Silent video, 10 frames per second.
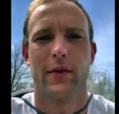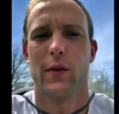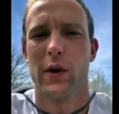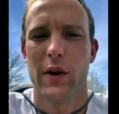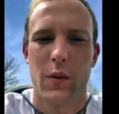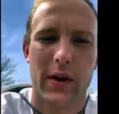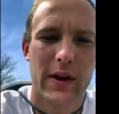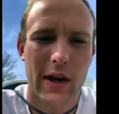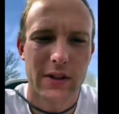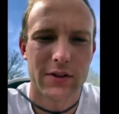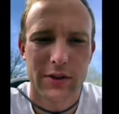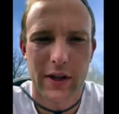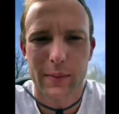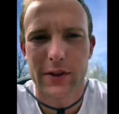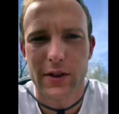we could win the national
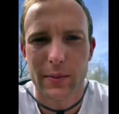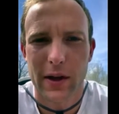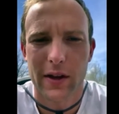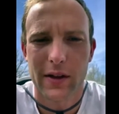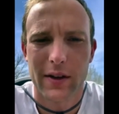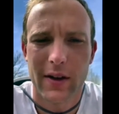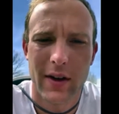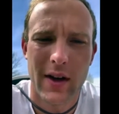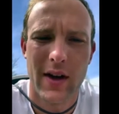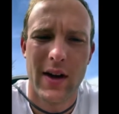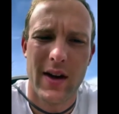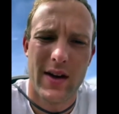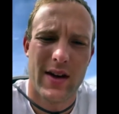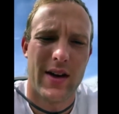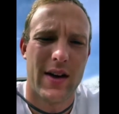championship that year,
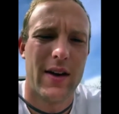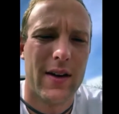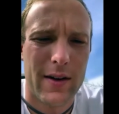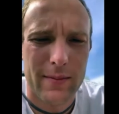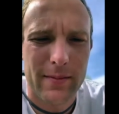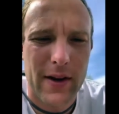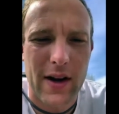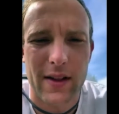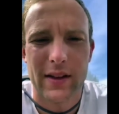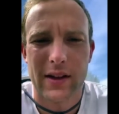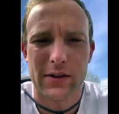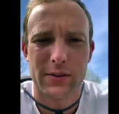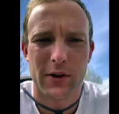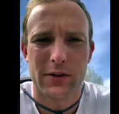and I think that was the most